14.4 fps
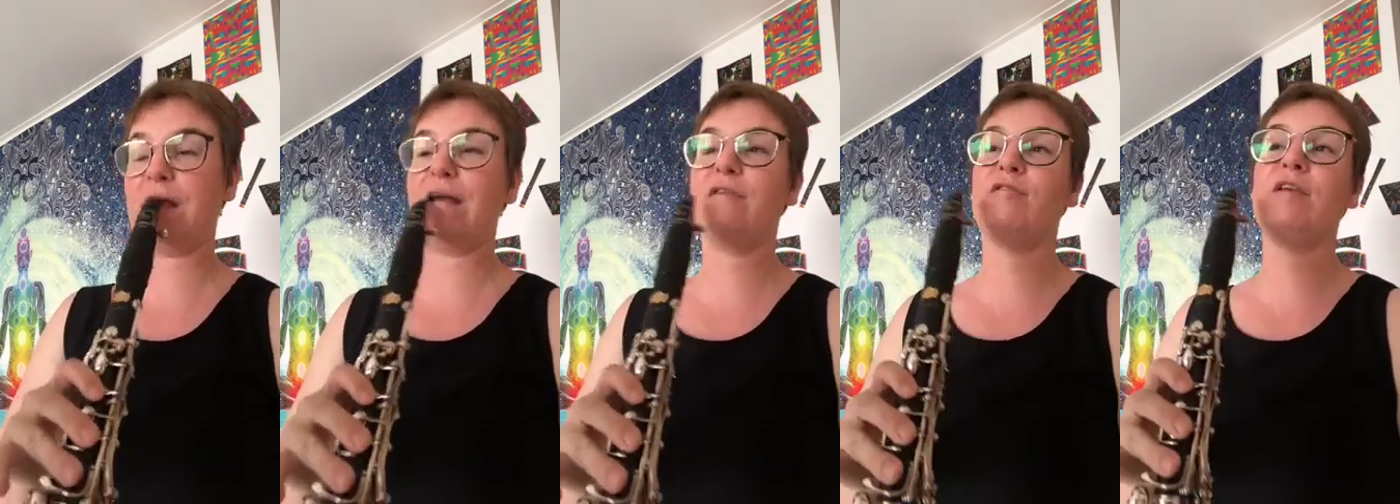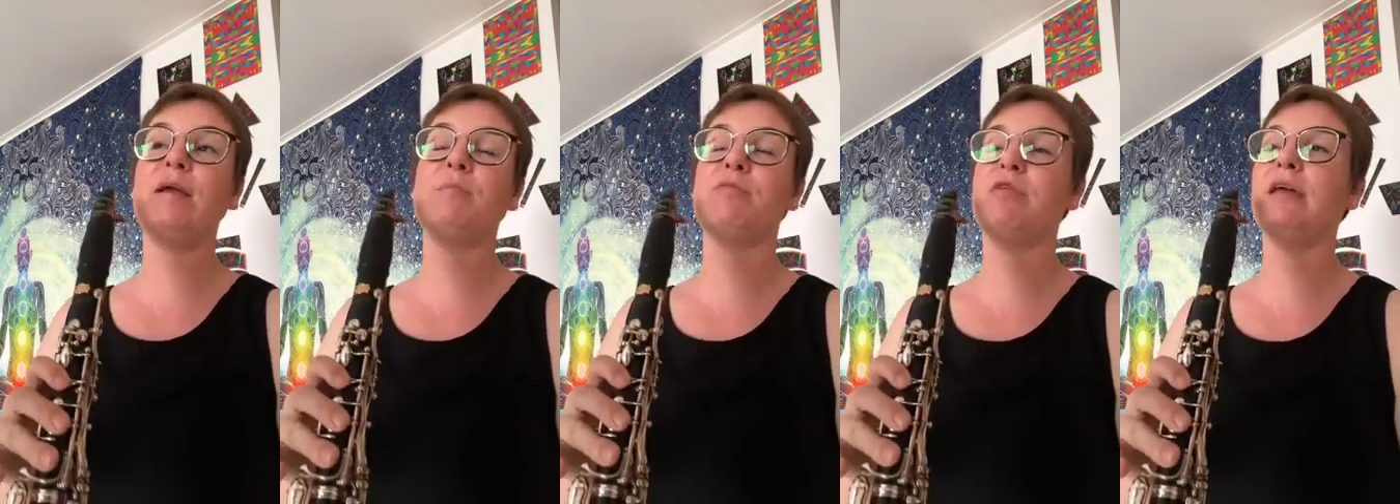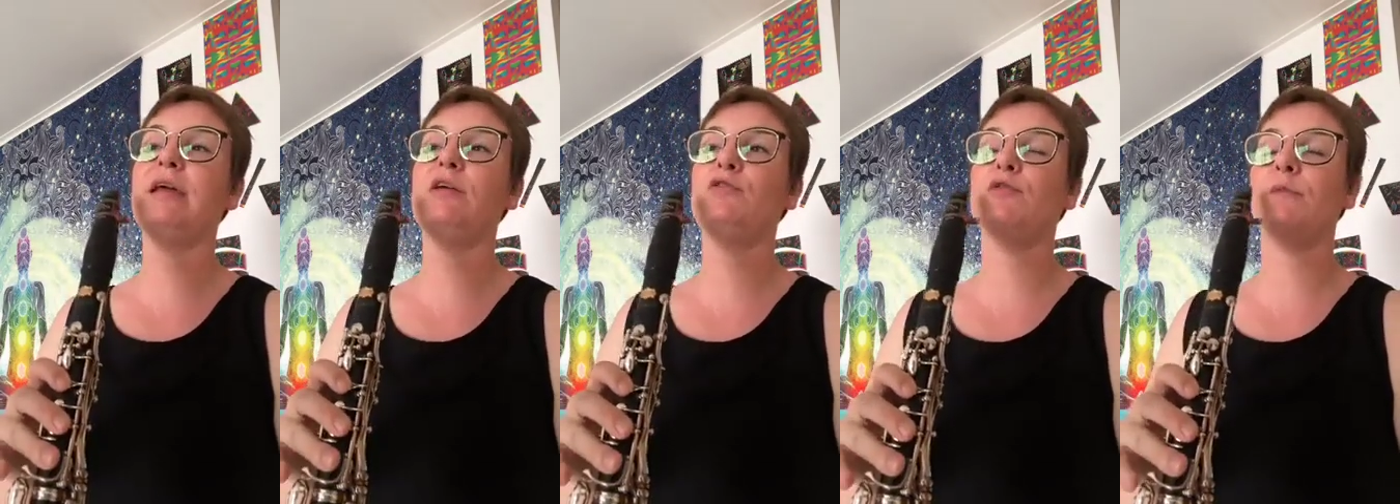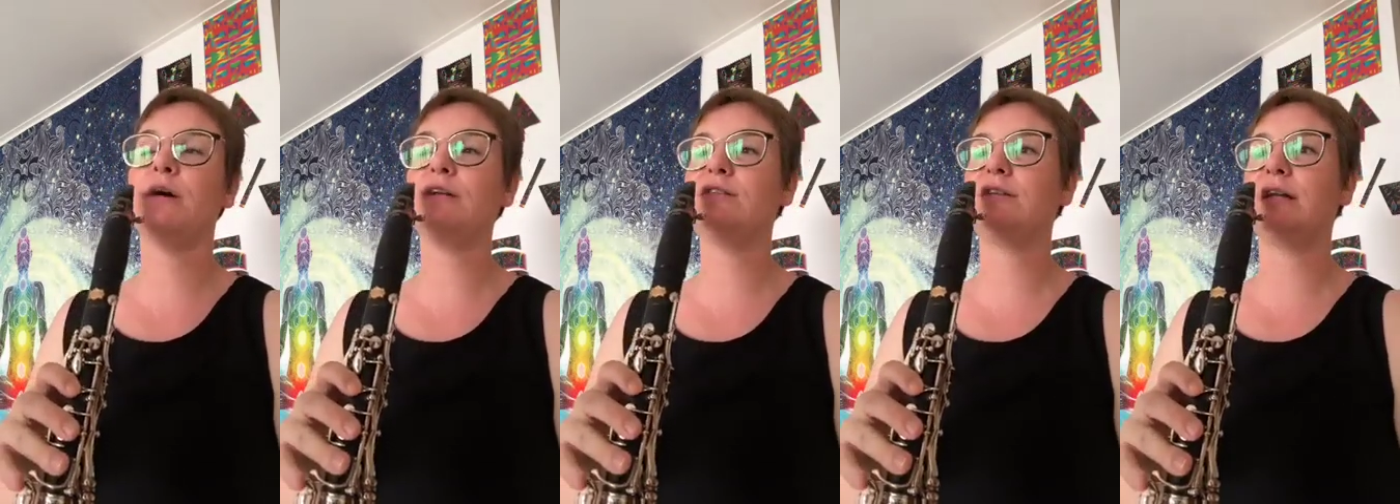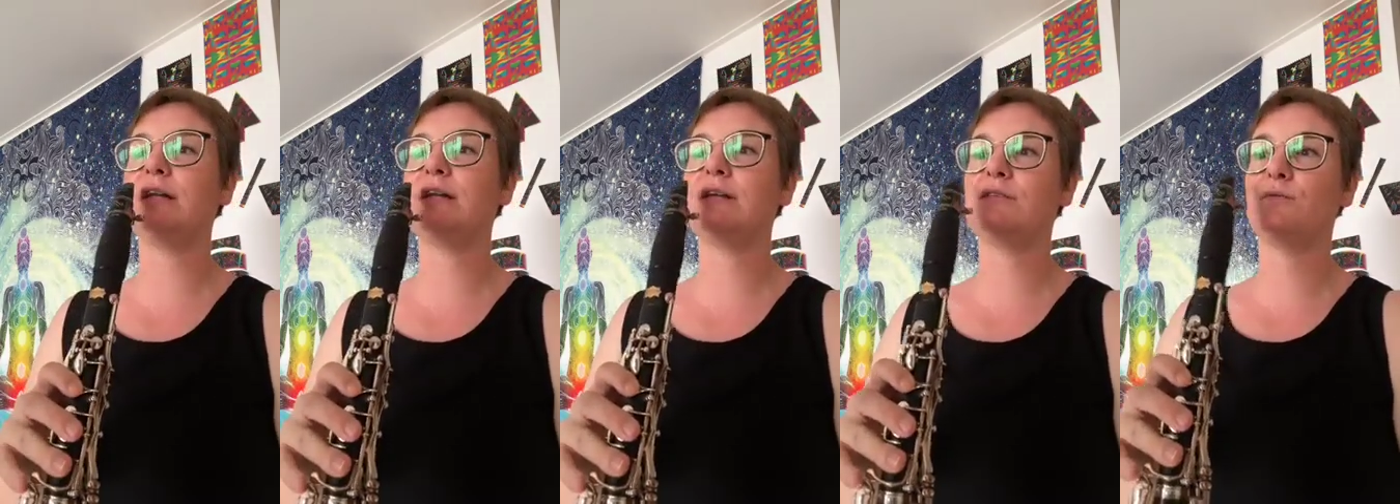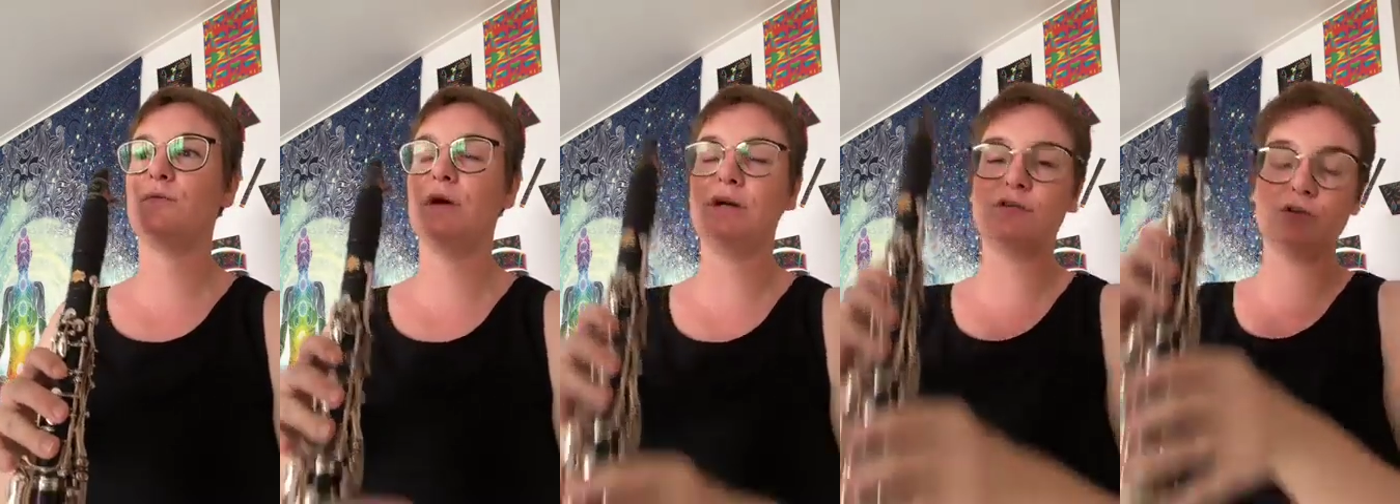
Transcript: You see, I'm thinking too much, then it doesn't work.